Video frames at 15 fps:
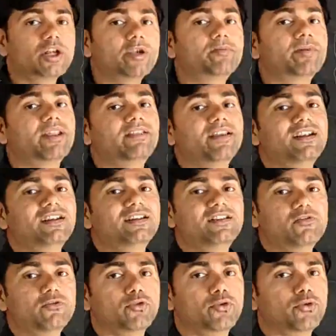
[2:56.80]
to represent
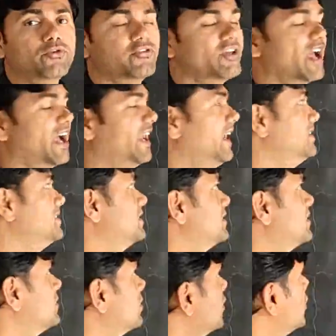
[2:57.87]
the force direction?